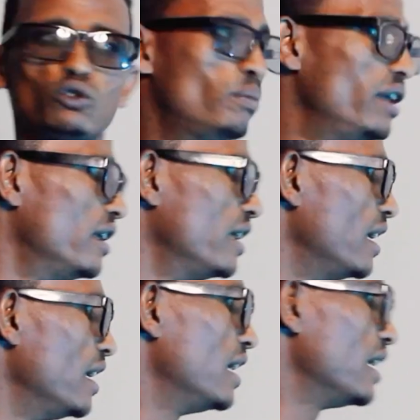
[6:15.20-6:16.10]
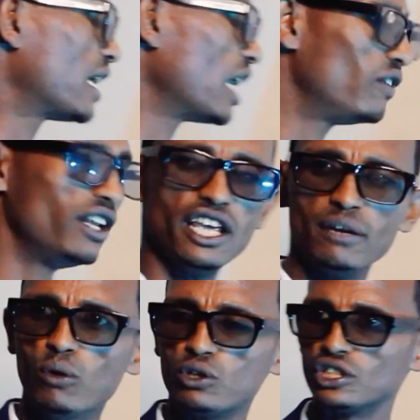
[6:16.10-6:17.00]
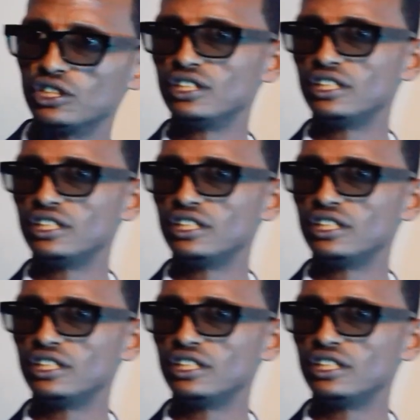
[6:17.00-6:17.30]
to be curvilinear motion.